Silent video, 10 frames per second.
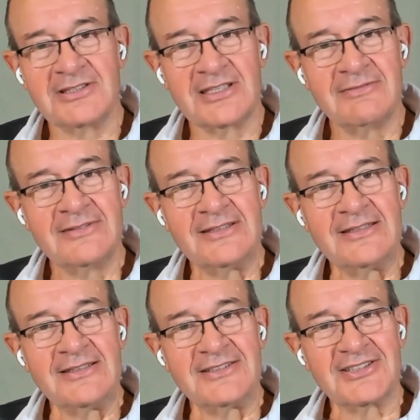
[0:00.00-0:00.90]
was that's it?
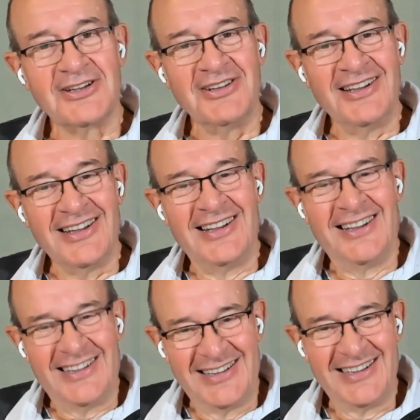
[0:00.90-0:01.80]

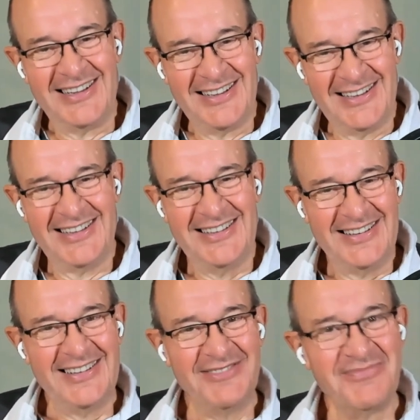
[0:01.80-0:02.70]
True.
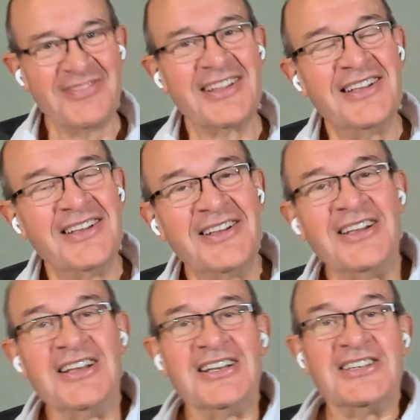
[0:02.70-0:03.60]
So,
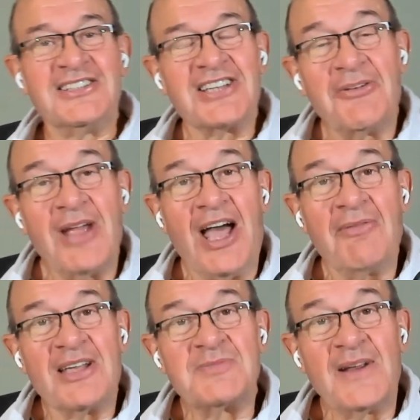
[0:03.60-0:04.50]
so we
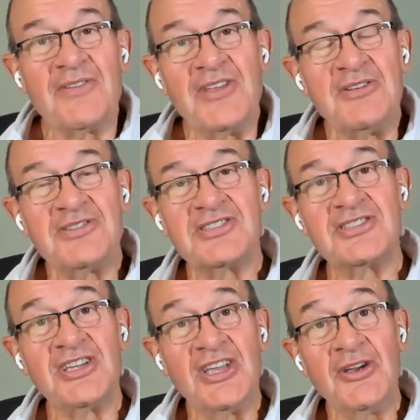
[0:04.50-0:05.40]
hope that's been of use
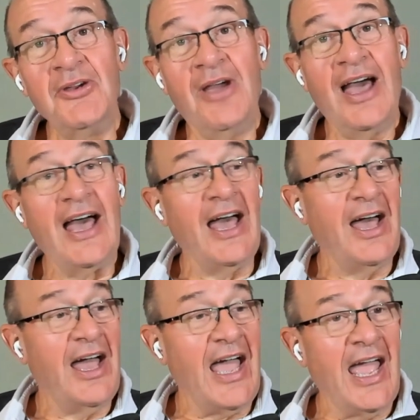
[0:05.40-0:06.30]
to you,
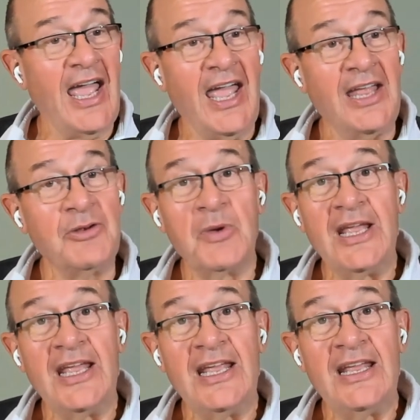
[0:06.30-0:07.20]
uh, and
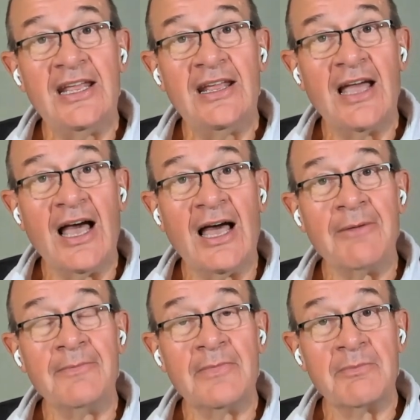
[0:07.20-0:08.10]
we
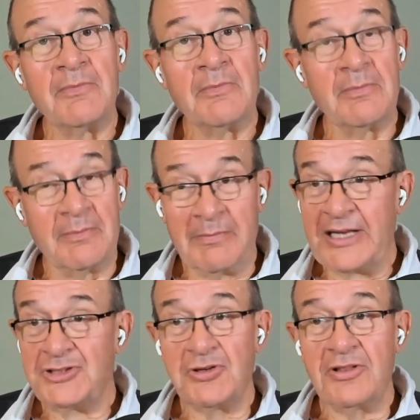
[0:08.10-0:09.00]
um,
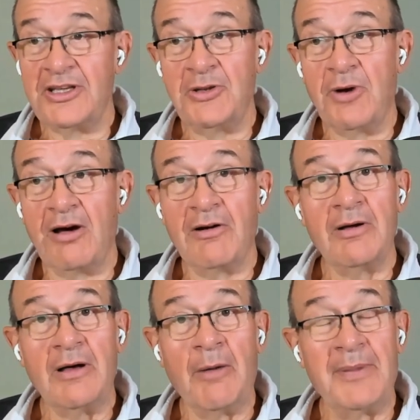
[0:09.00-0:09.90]
make sure that you
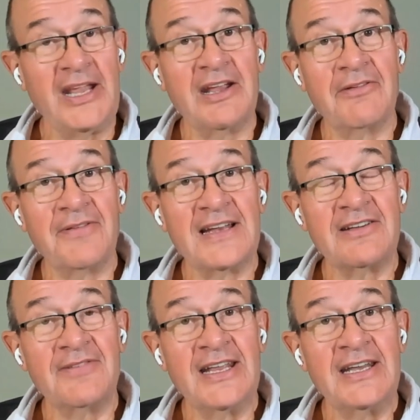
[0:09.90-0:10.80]
are are being an
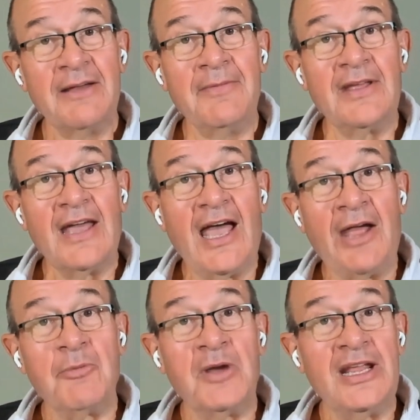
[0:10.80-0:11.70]
effective leader.
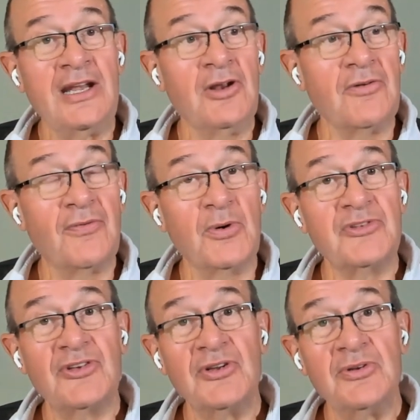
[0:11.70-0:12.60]
And we look
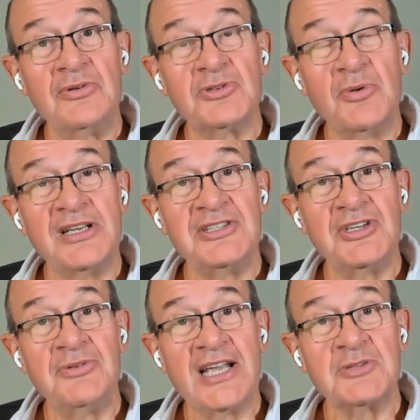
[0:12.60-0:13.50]
forward to talking to
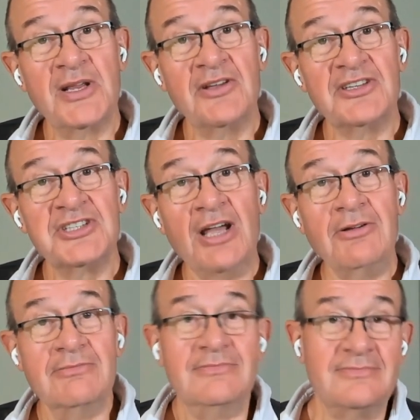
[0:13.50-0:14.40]
you next week on the show.